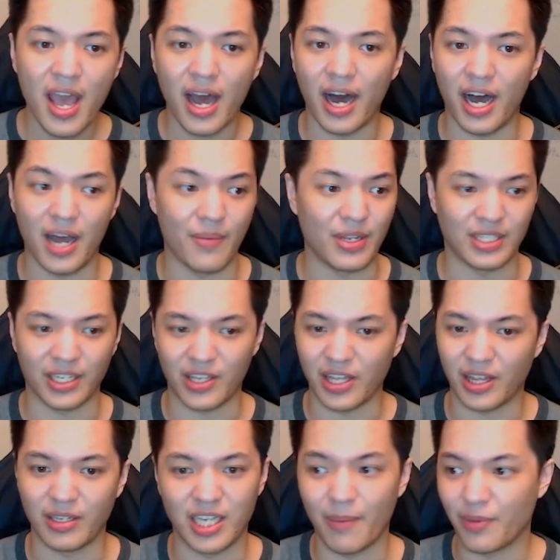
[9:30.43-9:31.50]
It's like you
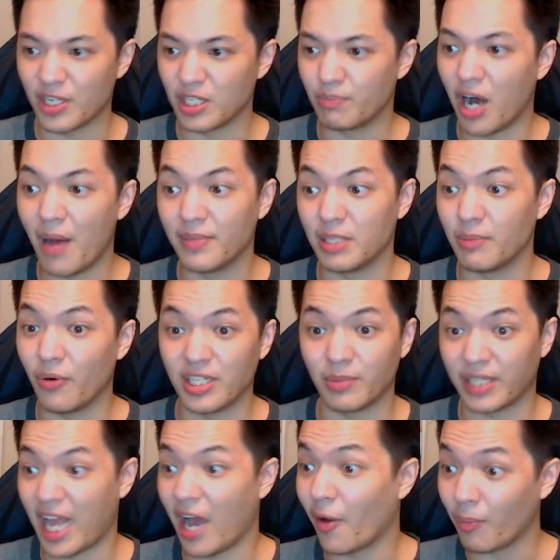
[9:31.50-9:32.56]
have to set up these bombs, everyone has
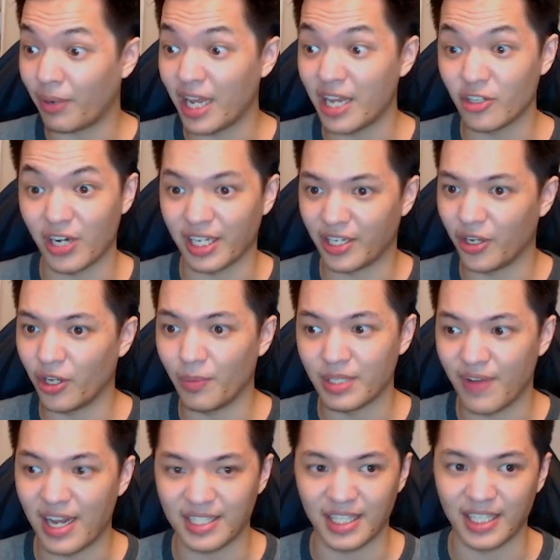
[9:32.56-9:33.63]
to counterplay and try to kill them as
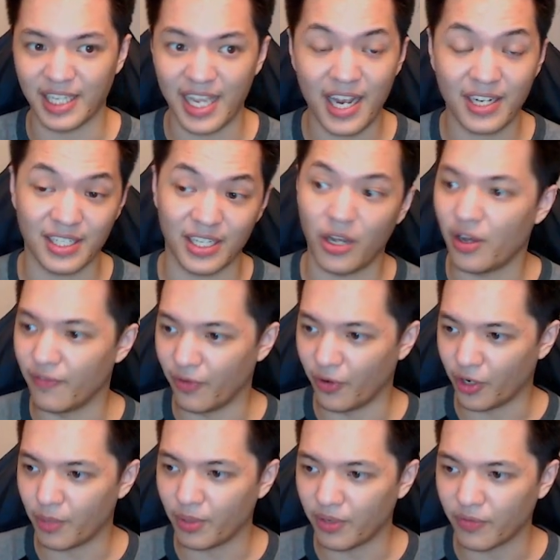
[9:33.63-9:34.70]
fast as they can, because they all have
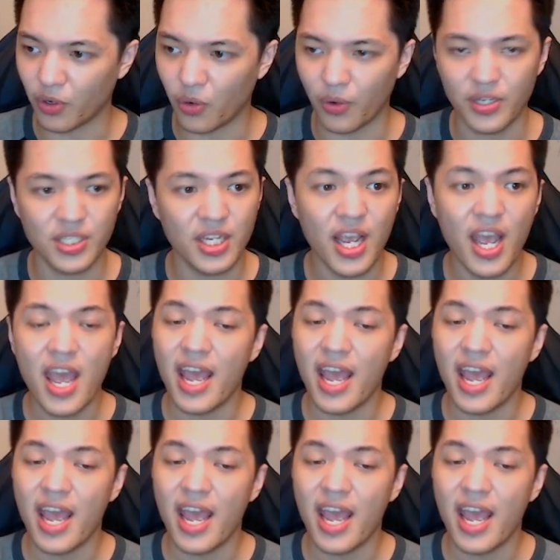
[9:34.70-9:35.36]
vulnerable, of course,